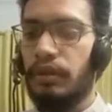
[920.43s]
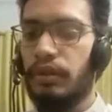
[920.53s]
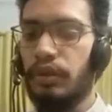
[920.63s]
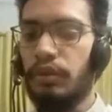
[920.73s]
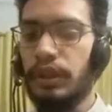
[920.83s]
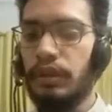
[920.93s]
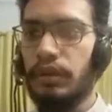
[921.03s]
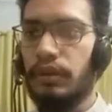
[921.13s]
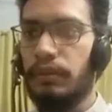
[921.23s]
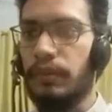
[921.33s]
Q1
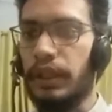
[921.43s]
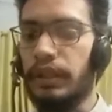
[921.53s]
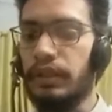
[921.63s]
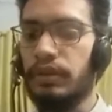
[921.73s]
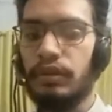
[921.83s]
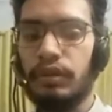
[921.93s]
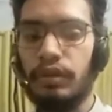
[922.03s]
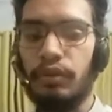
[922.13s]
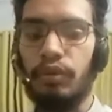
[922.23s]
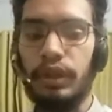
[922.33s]
minus
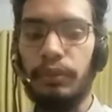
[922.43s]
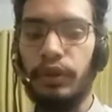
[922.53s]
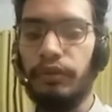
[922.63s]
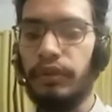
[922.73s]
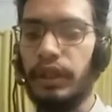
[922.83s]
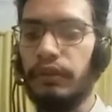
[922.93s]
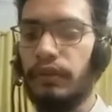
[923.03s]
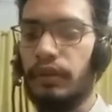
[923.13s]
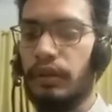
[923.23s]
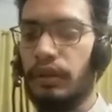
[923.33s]
1.5
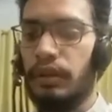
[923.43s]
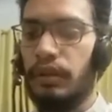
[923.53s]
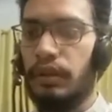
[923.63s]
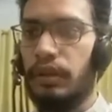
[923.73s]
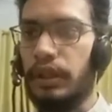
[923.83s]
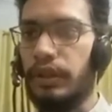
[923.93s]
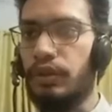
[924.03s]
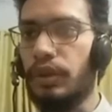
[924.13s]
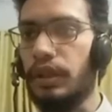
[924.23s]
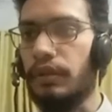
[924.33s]

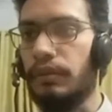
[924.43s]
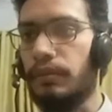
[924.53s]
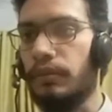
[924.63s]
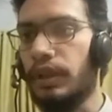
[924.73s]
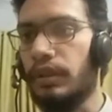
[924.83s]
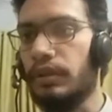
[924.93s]
IQR, right?